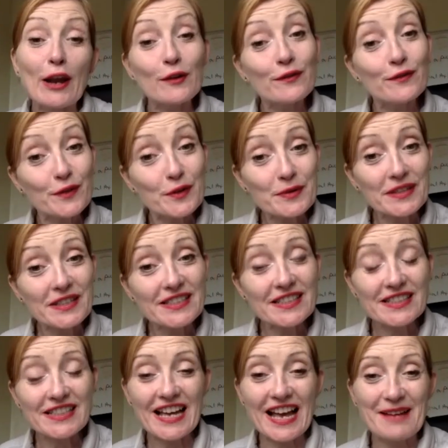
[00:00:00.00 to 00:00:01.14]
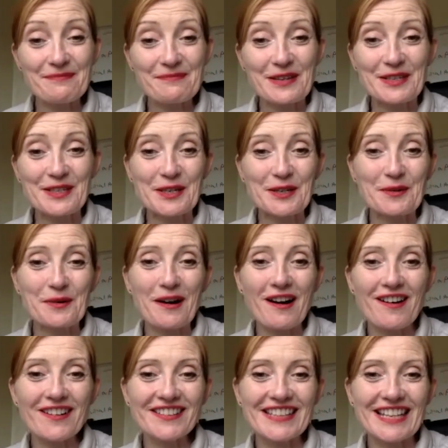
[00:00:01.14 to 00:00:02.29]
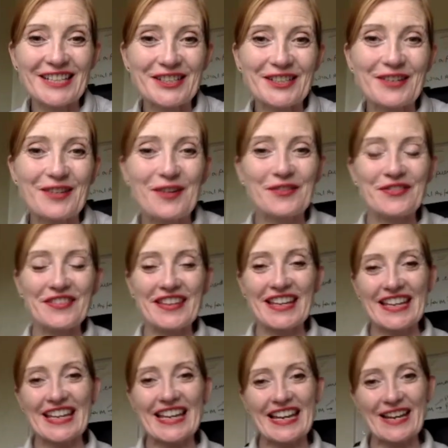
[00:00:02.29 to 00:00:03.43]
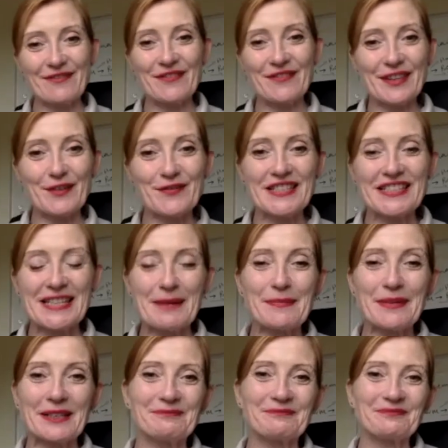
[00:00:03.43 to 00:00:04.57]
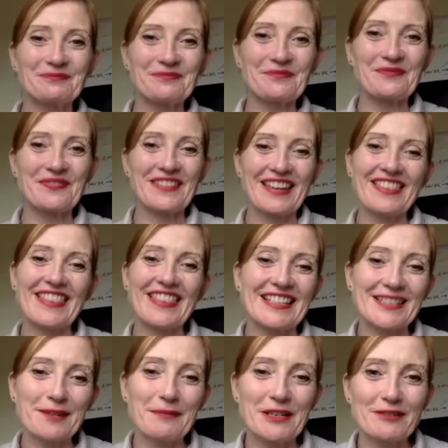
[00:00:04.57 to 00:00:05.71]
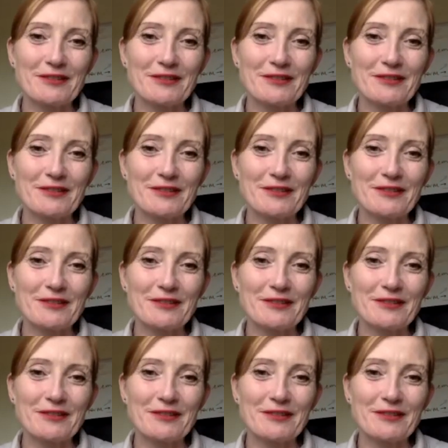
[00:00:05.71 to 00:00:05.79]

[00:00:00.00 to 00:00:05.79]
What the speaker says: look forward to our session on the 11th of December. Thanks so much.